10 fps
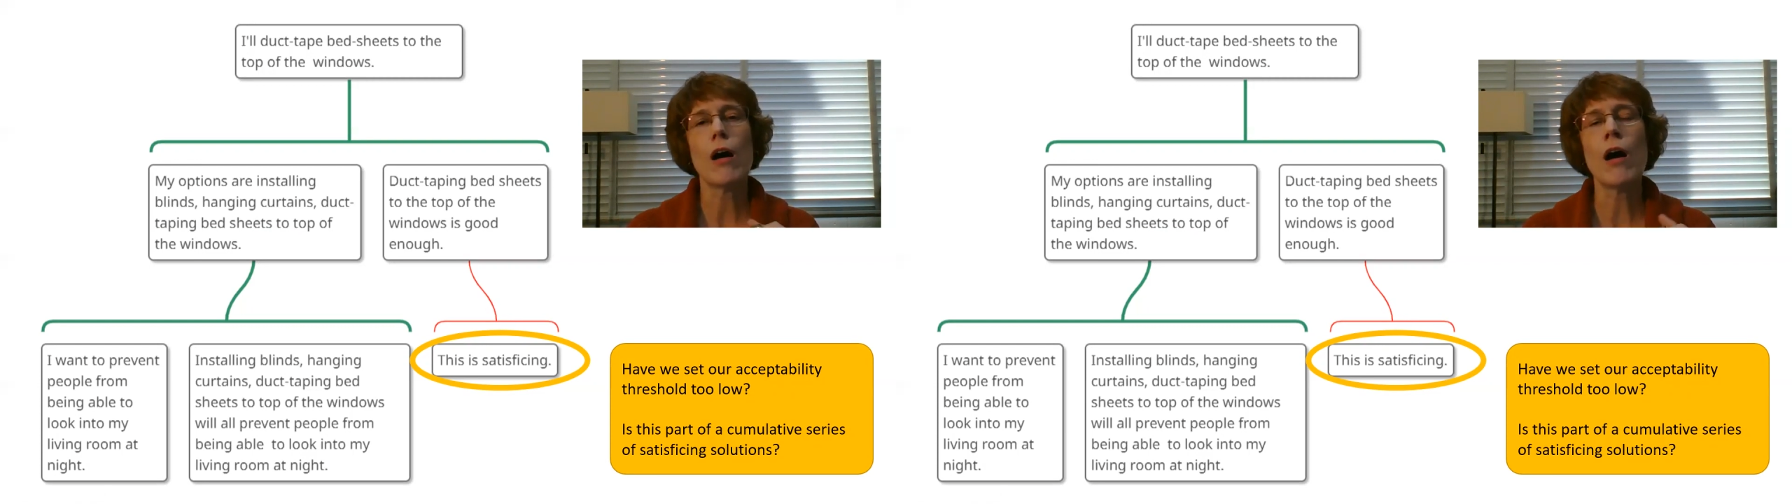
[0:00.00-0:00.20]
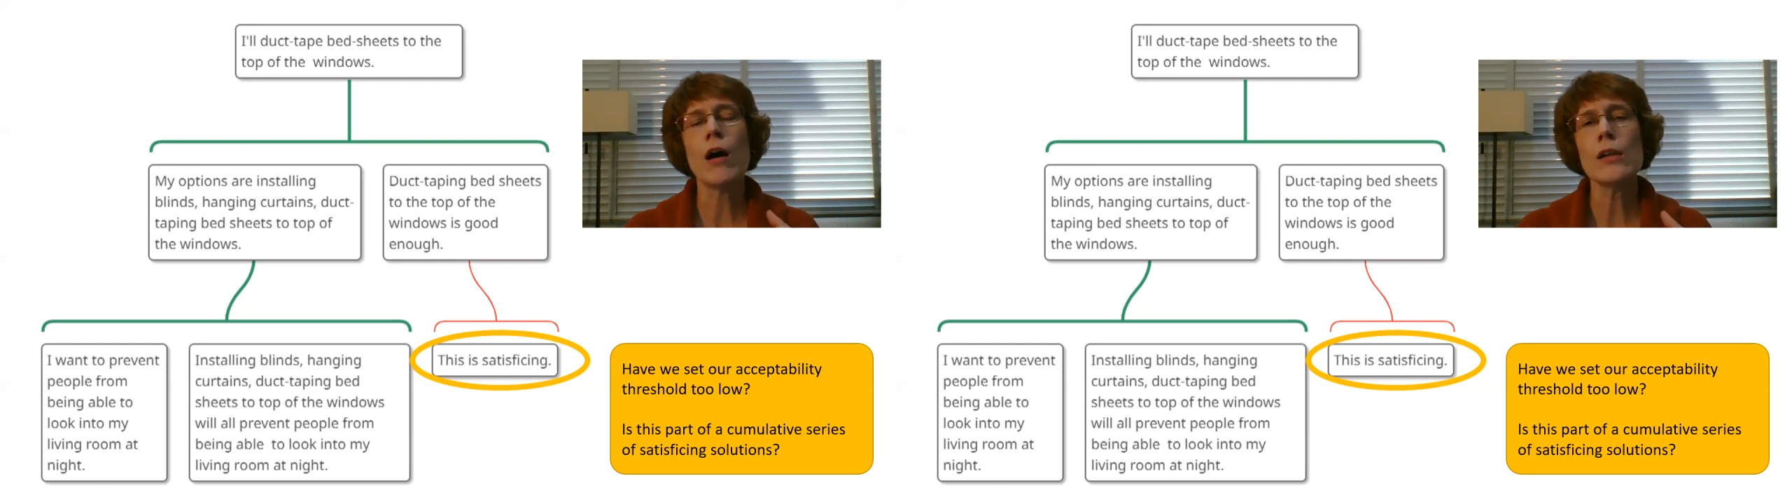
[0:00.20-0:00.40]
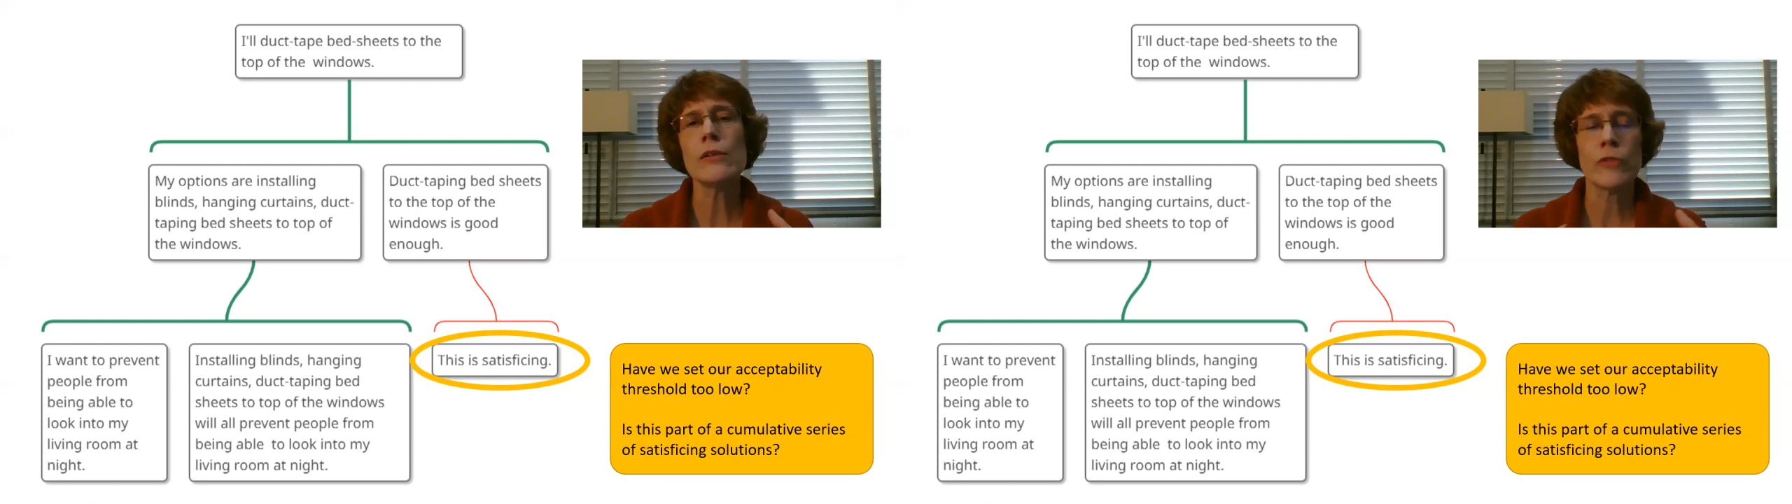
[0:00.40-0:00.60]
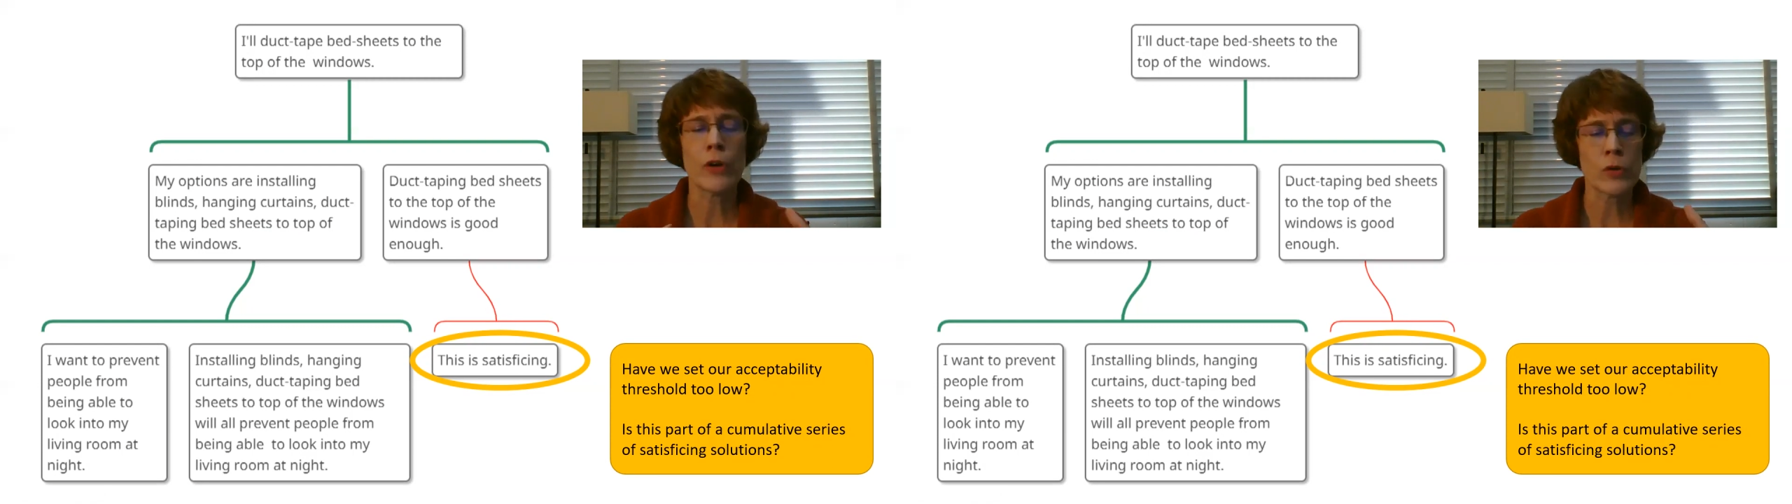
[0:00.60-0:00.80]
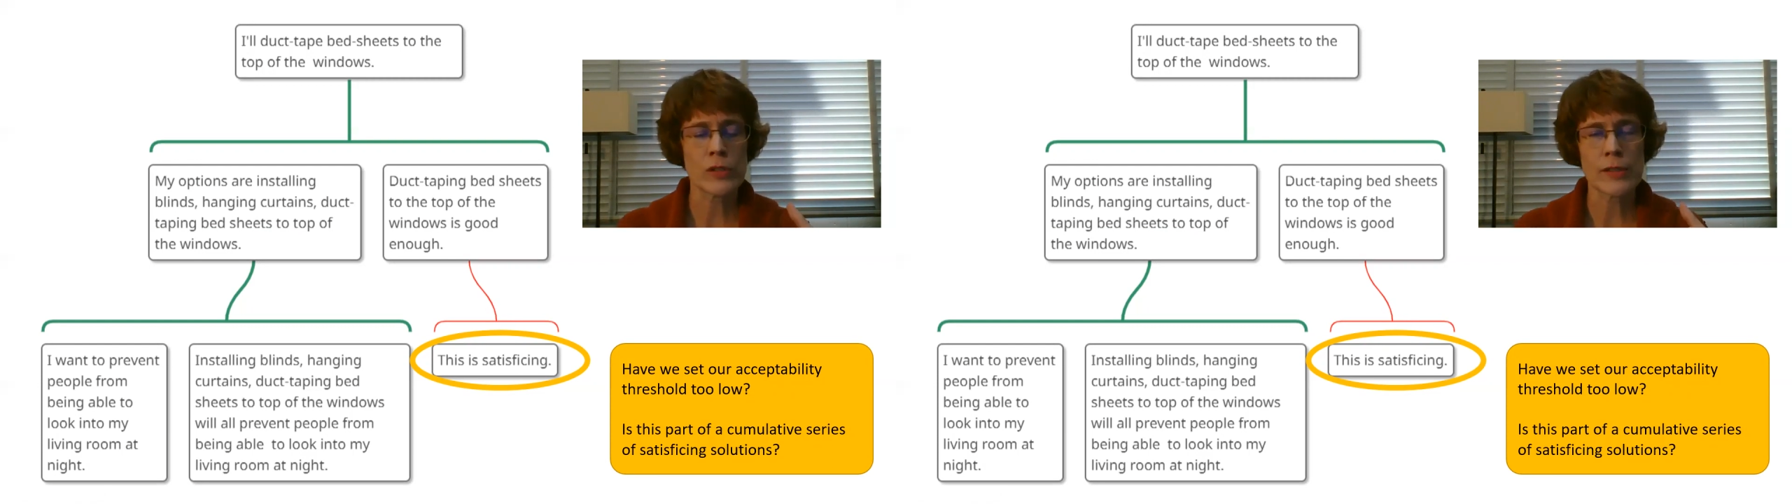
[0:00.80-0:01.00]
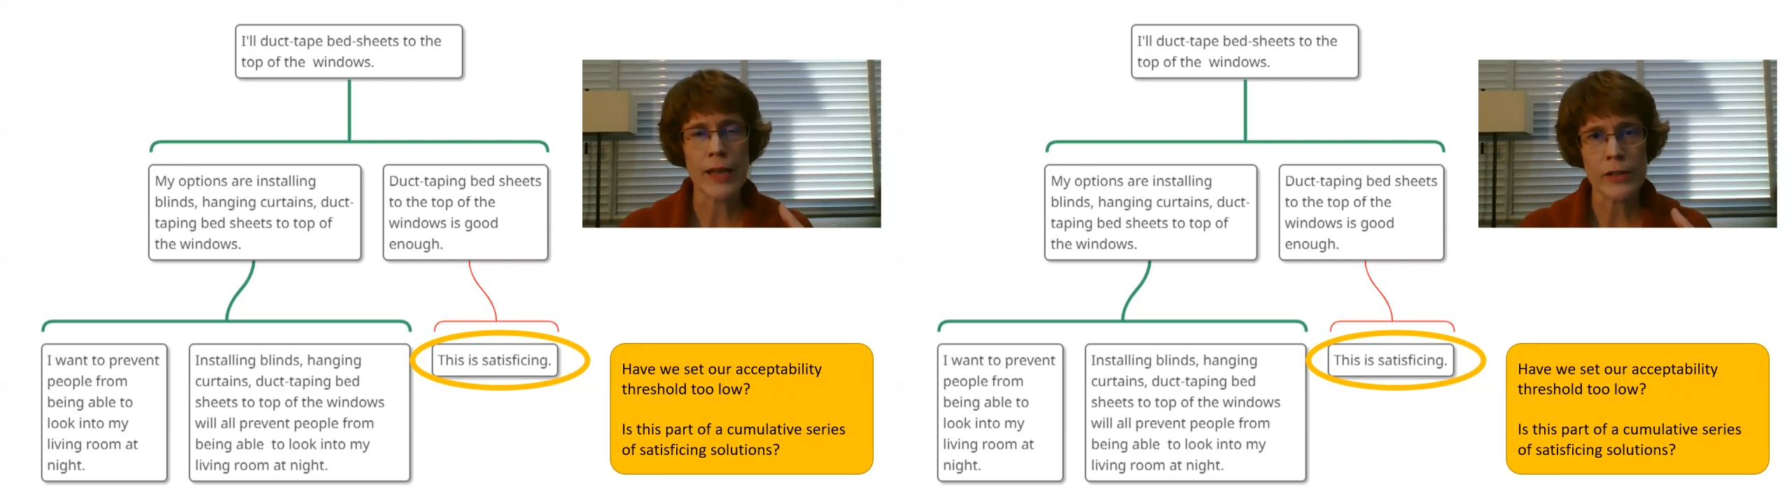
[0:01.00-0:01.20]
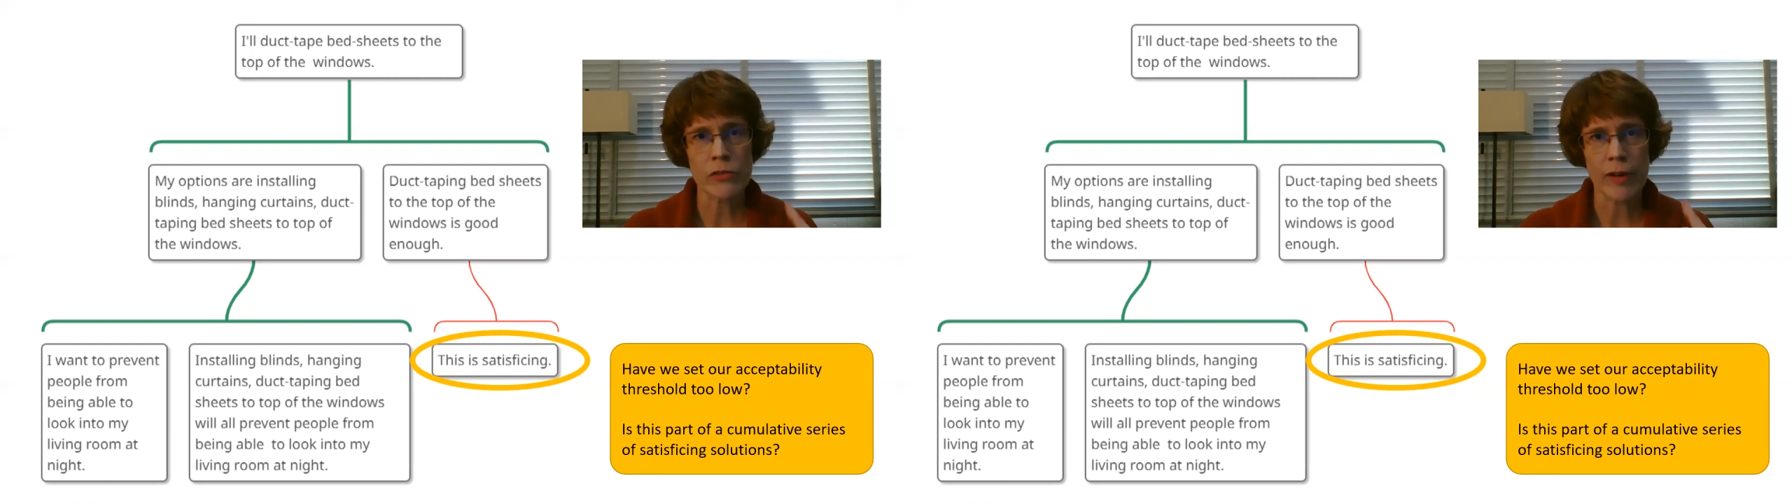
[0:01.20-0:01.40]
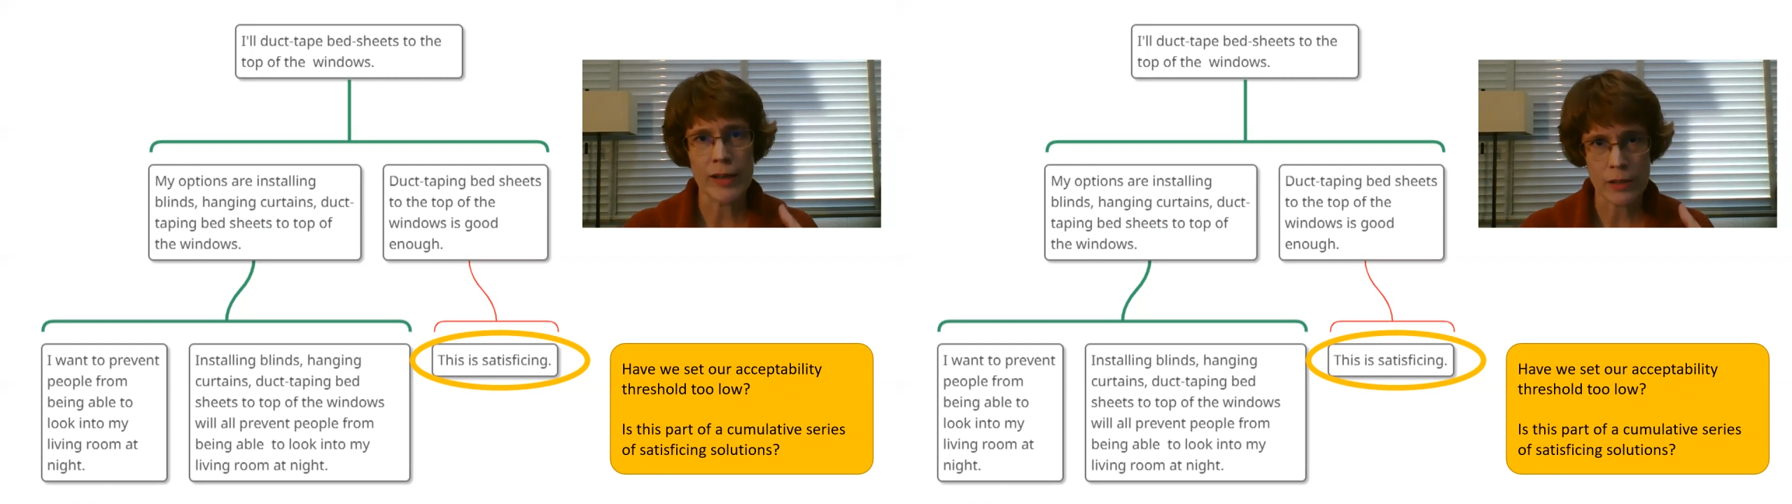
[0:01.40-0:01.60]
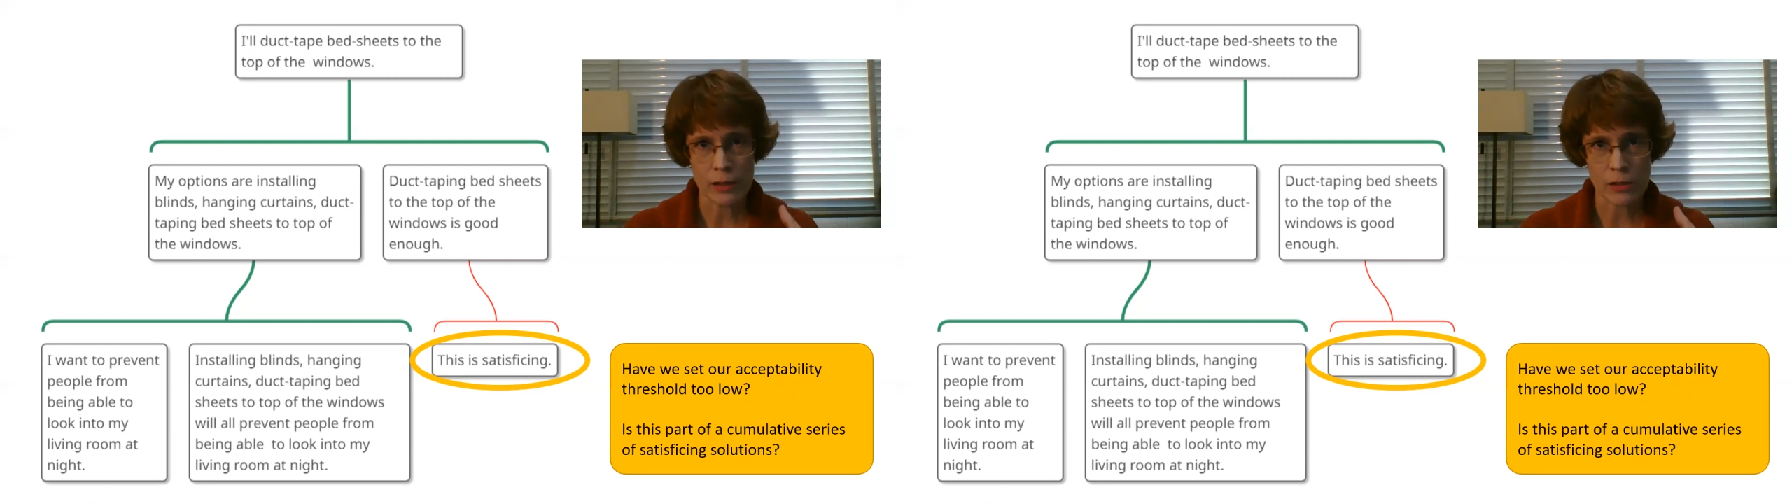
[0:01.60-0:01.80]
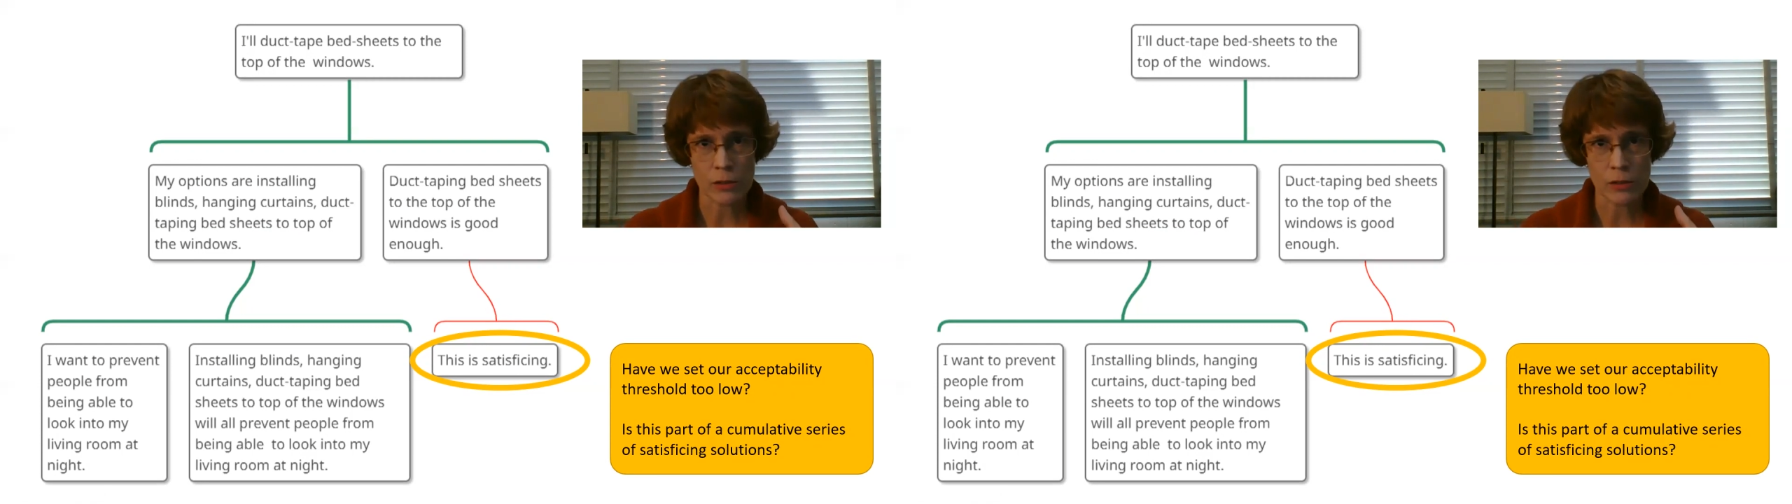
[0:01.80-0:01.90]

all of those satisficing